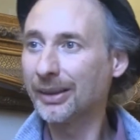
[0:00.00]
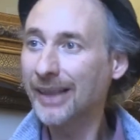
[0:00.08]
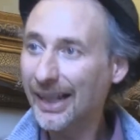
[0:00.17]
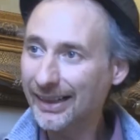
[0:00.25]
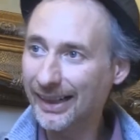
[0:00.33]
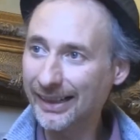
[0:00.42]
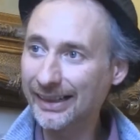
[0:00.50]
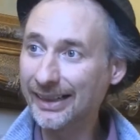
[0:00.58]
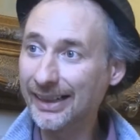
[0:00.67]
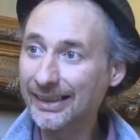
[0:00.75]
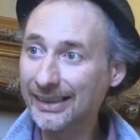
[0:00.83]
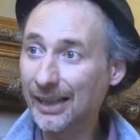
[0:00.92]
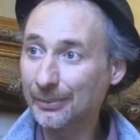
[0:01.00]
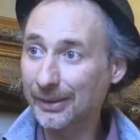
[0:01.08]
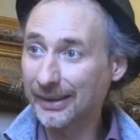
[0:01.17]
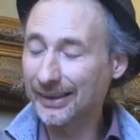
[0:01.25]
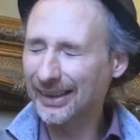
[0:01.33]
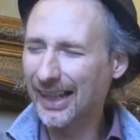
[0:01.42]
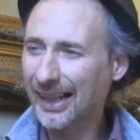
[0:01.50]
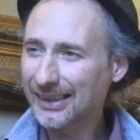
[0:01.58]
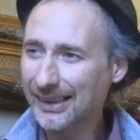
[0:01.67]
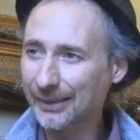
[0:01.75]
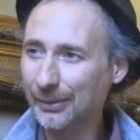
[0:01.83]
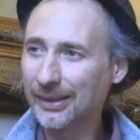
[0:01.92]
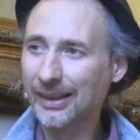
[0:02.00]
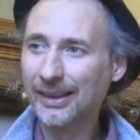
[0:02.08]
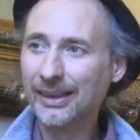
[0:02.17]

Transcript: but then he ended up asking, but